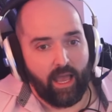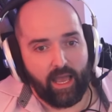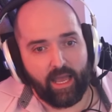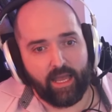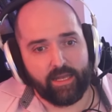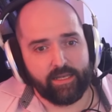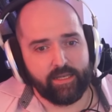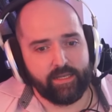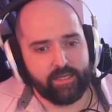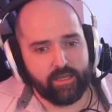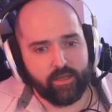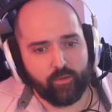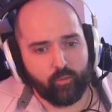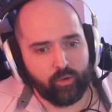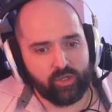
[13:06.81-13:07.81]
and
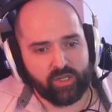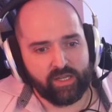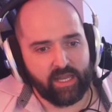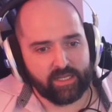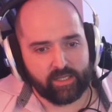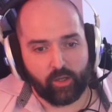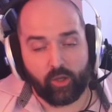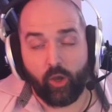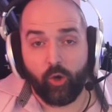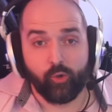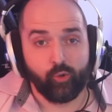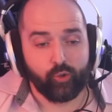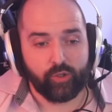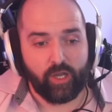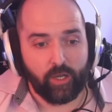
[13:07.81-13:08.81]
once you get to like
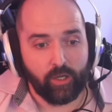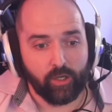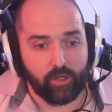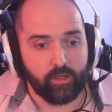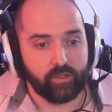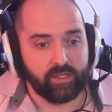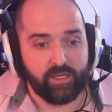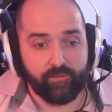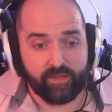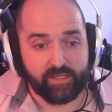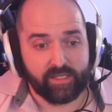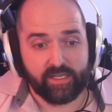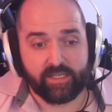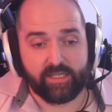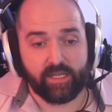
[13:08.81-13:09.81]
100 hertz, even
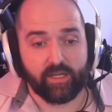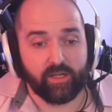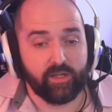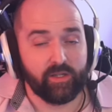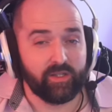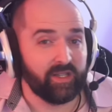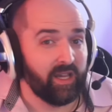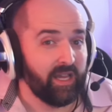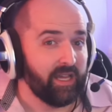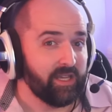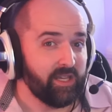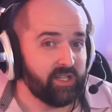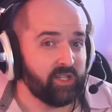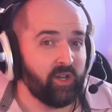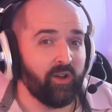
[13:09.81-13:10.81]
60 hertz,
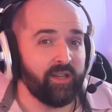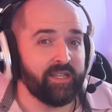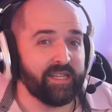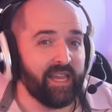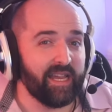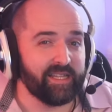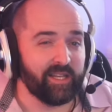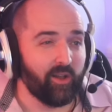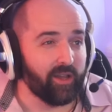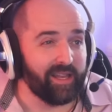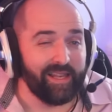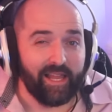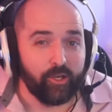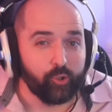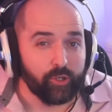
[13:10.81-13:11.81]
you're starting to get to like
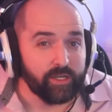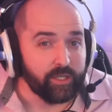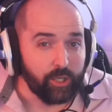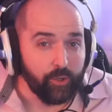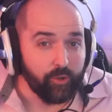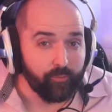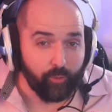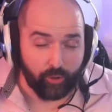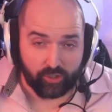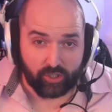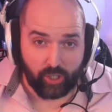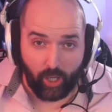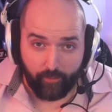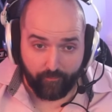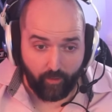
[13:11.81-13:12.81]
electric toothbrush
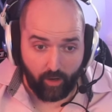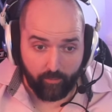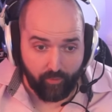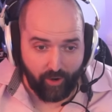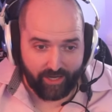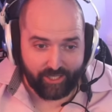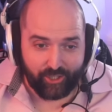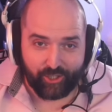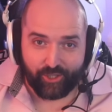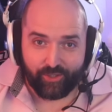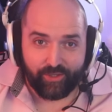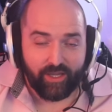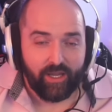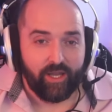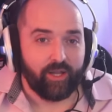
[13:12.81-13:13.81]
type
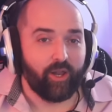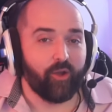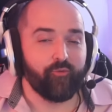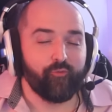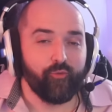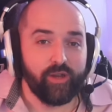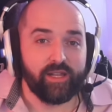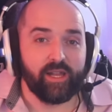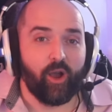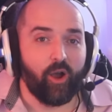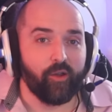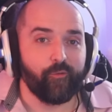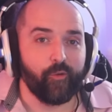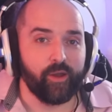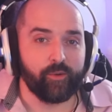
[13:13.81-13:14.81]
vibration, like really
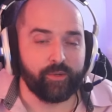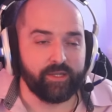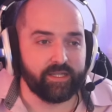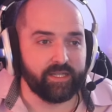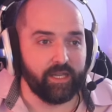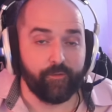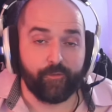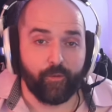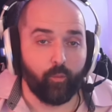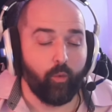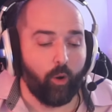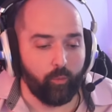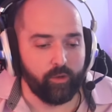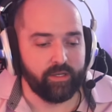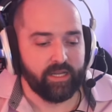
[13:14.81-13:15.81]
high frequency for
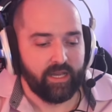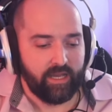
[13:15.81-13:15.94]
what would